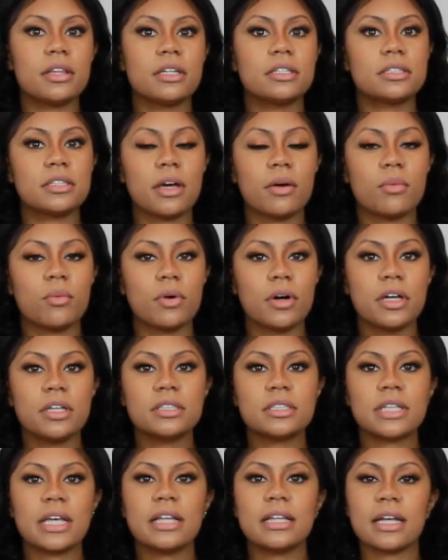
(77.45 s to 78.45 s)
things at
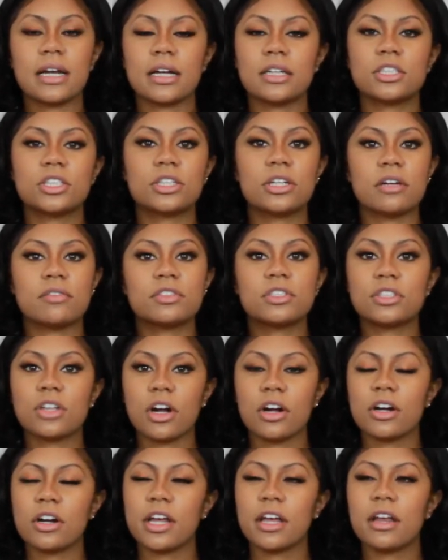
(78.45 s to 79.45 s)
once, and that I should have
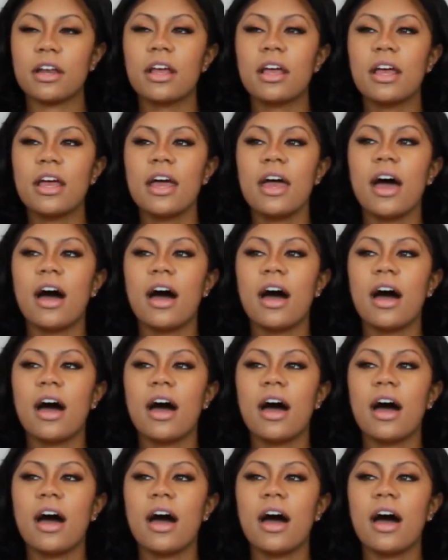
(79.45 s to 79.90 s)
started